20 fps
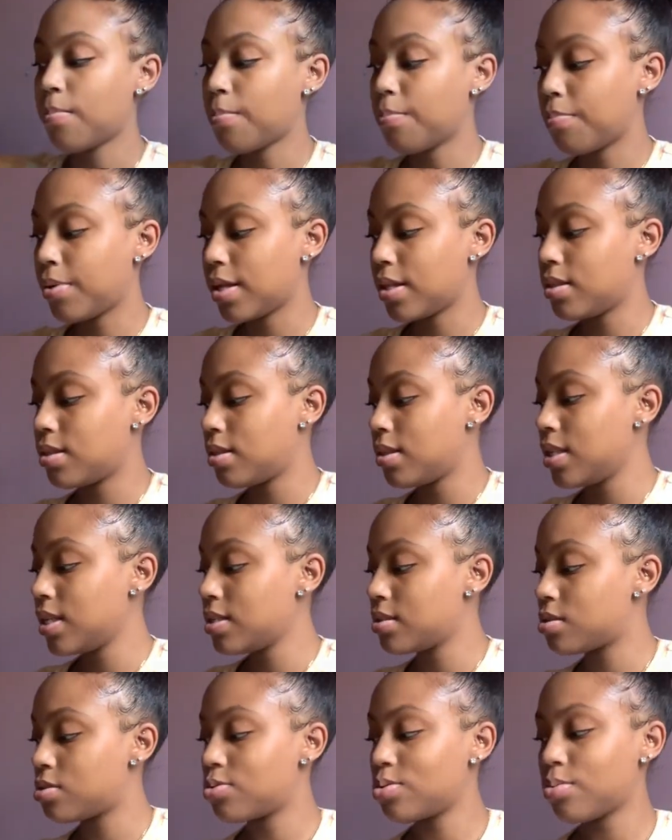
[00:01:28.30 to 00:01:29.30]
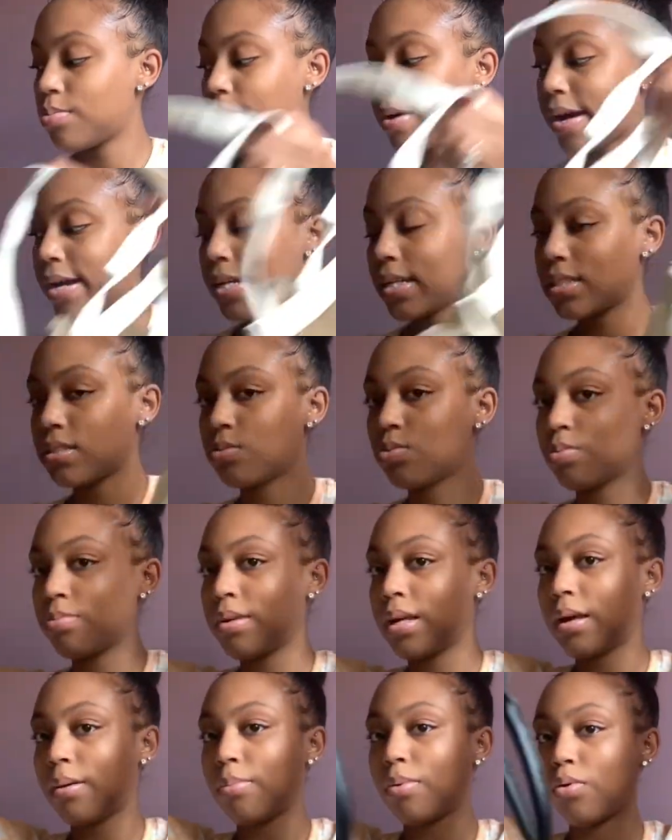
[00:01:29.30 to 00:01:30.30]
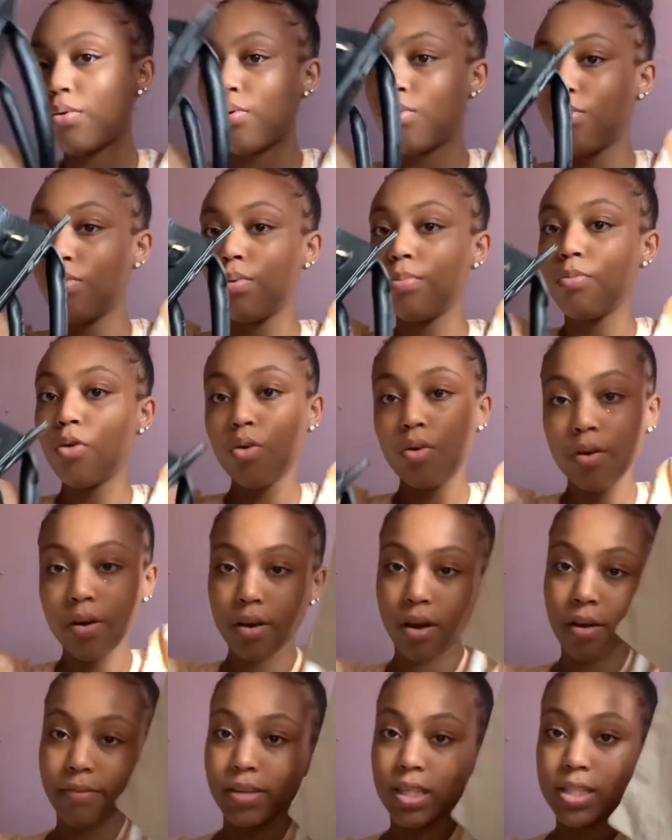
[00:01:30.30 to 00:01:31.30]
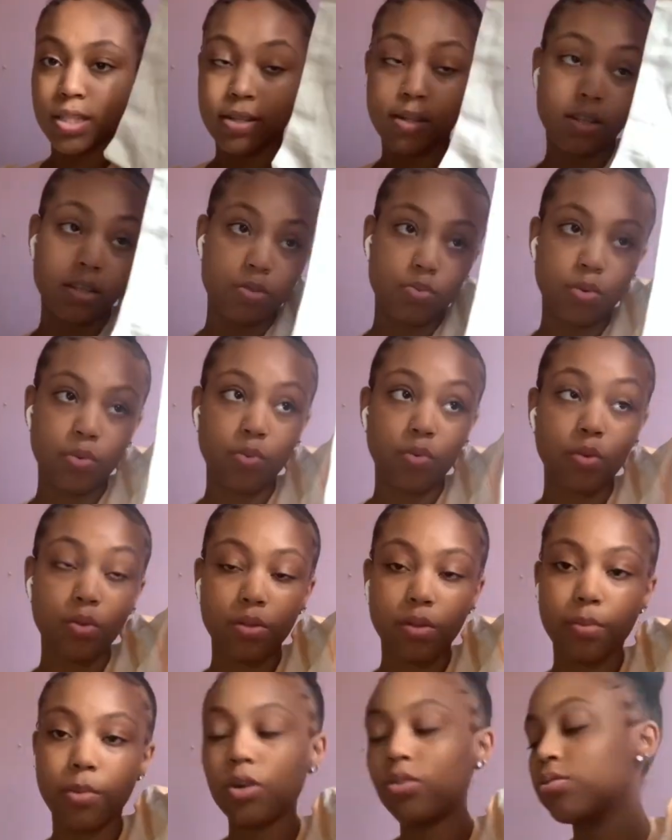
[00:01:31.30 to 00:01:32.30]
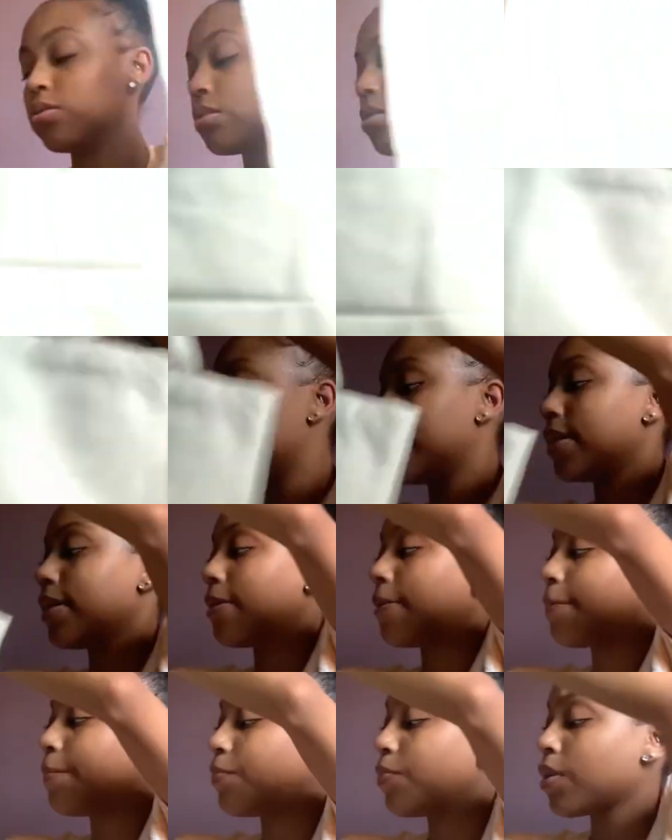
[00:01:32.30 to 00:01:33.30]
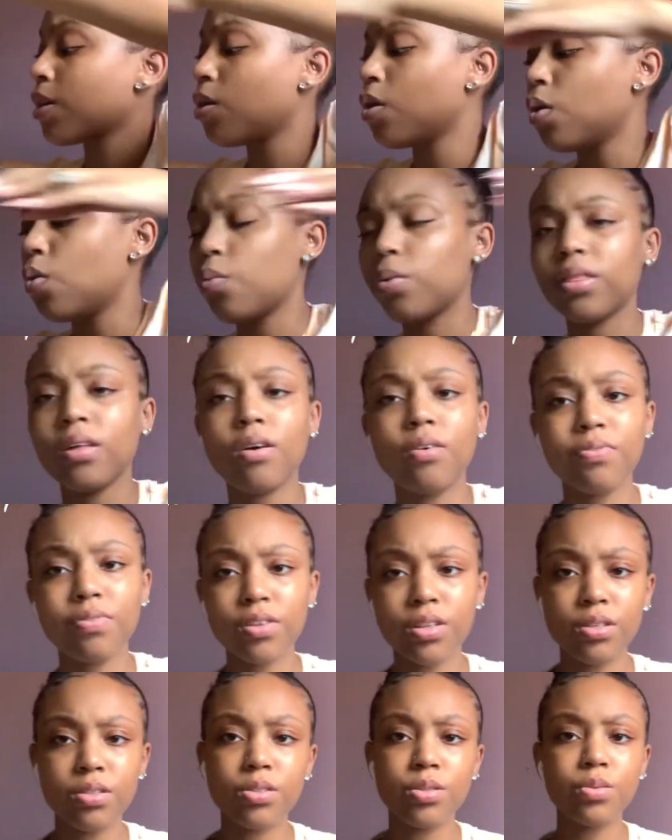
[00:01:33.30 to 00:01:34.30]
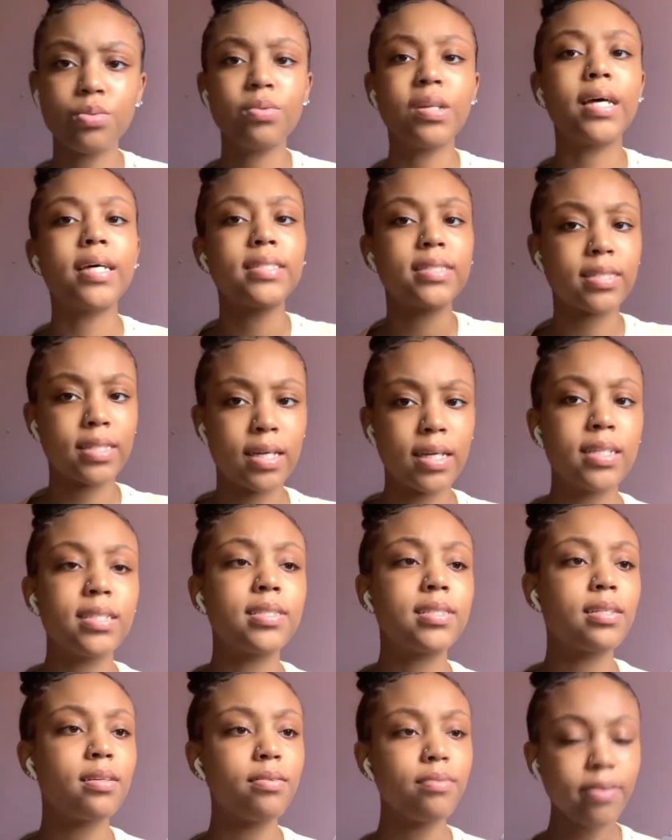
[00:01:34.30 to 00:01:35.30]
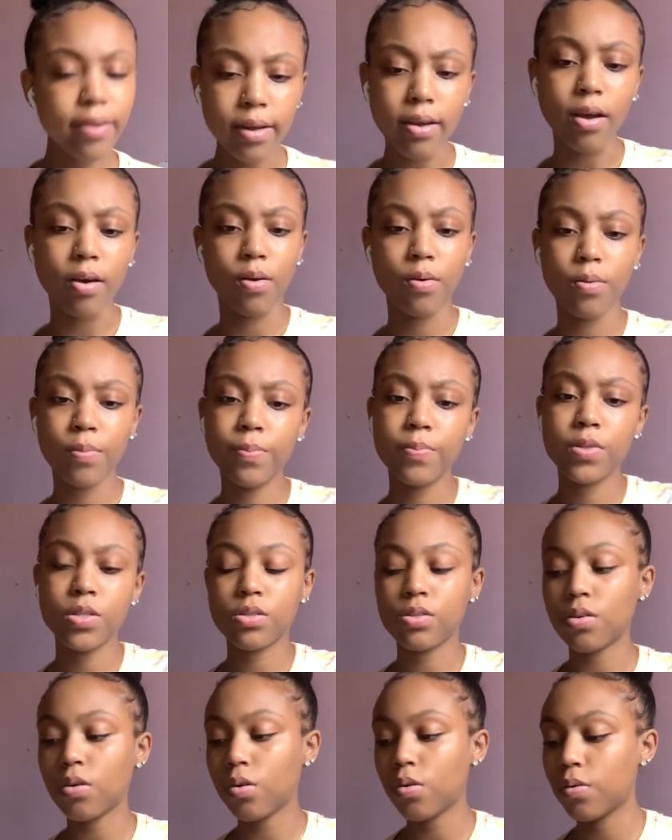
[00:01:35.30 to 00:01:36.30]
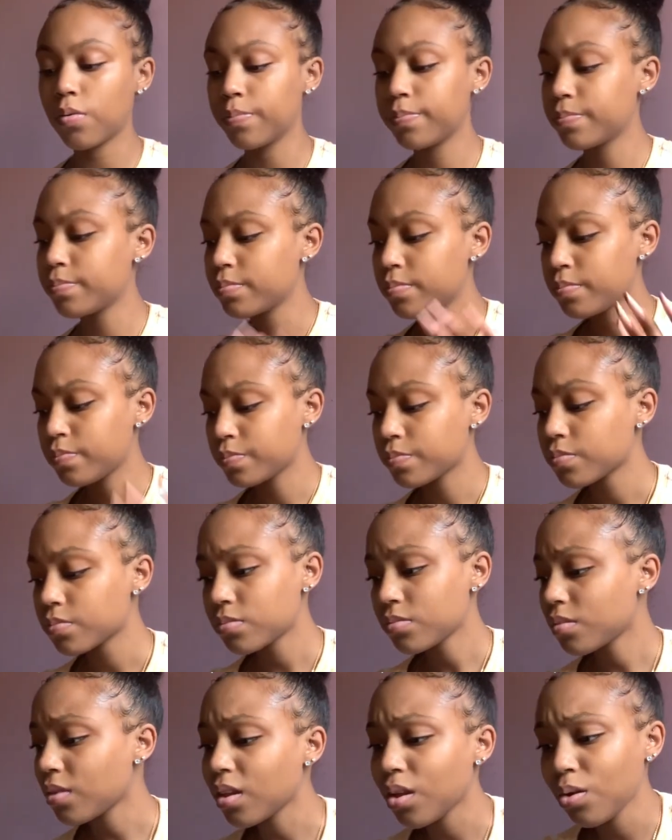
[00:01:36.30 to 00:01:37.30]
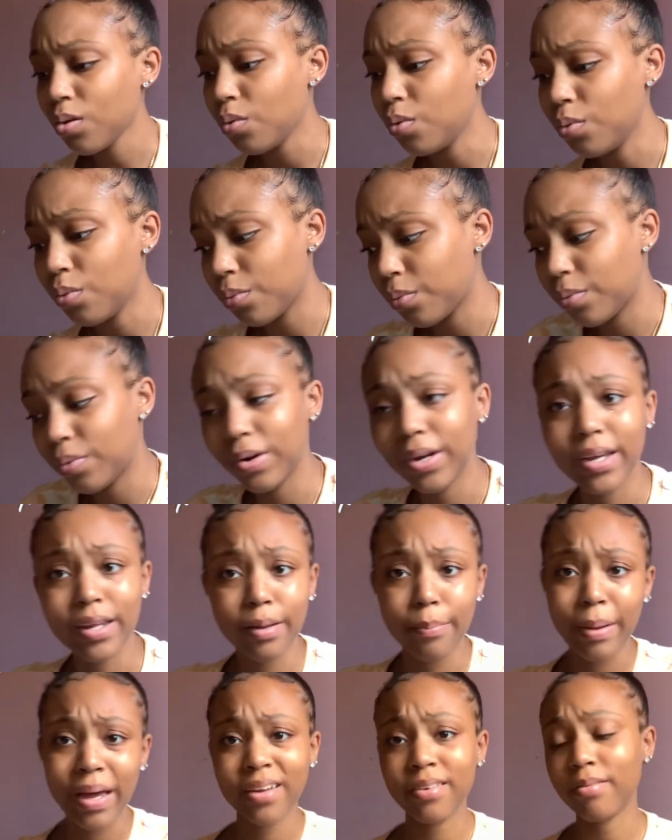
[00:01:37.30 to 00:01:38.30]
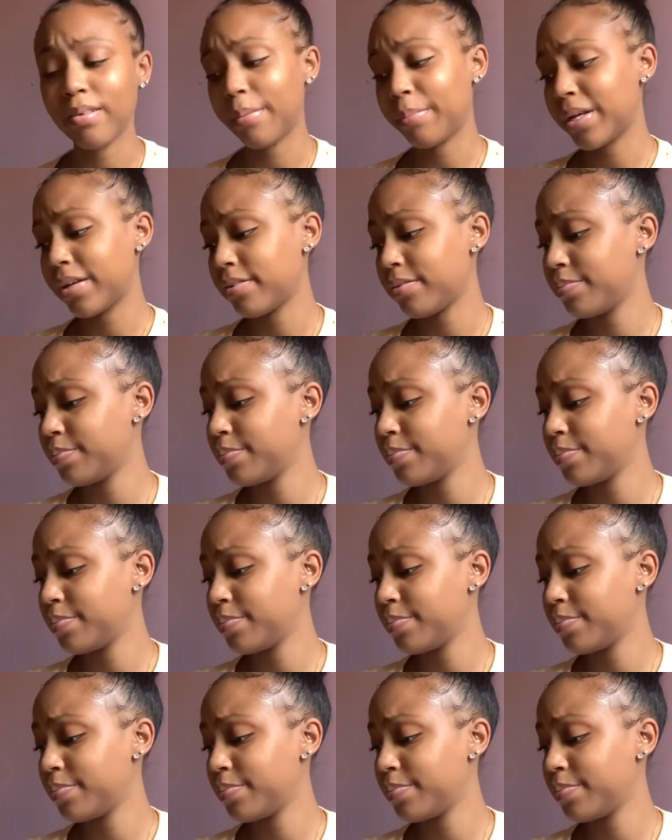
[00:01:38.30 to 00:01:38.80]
but these two bags will be able to hold more. Obviously, this one will hold the most, but without further ado, let's get into the video. So, we're in a panoramic.